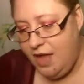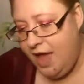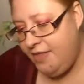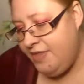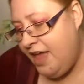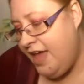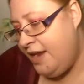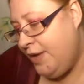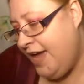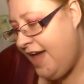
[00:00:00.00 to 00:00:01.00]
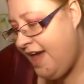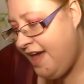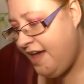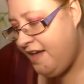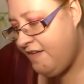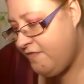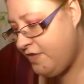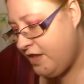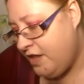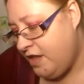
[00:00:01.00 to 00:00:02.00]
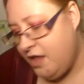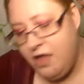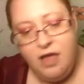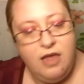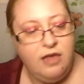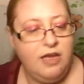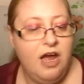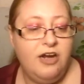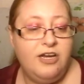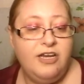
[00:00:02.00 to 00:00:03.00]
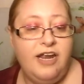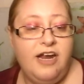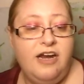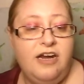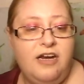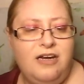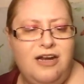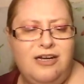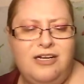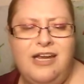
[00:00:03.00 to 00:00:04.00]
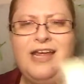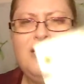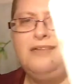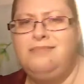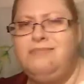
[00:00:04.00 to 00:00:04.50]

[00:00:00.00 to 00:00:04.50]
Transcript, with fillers: And then we have Gardener, Gardener,